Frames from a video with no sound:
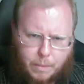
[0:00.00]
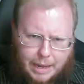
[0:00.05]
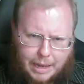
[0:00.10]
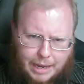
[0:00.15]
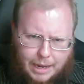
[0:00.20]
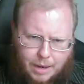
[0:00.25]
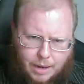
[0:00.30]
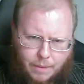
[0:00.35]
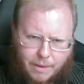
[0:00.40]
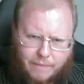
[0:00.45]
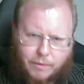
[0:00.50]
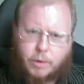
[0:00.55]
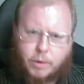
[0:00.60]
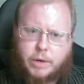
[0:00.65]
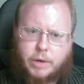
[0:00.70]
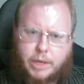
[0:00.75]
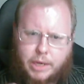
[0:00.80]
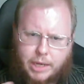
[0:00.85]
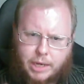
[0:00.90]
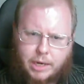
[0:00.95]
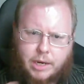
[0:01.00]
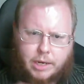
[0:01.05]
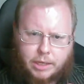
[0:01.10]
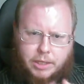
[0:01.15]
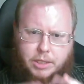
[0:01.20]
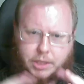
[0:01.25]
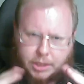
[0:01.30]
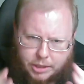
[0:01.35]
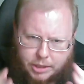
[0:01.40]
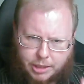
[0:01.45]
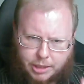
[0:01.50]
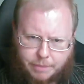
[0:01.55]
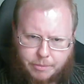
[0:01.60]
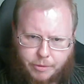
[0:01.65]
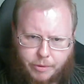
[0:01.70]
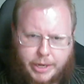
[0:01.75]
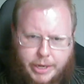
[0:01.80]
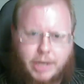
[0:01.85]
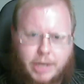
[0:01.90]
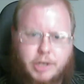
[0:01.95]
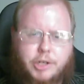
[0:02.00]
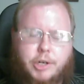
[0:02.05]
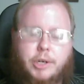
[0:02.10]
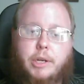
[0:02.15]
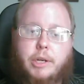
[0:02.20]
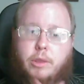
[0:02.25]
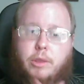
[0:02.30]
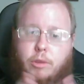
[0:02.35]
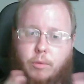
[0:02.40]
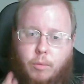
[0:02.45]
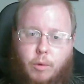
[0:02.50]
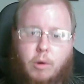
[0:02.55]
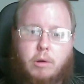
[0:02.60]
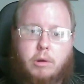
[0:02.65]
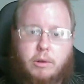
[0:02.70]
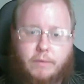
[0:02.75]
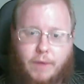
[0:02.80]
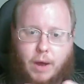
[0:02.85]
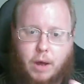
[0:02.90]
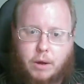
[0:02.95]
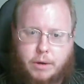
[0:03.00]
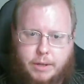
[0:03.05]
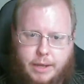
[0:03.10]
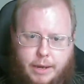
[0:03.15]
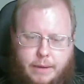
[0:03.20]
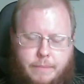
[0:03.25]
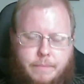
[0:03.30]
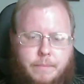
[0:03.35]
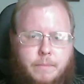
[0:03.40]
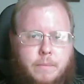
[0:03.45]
However, in his subcreation, in the world of Arda,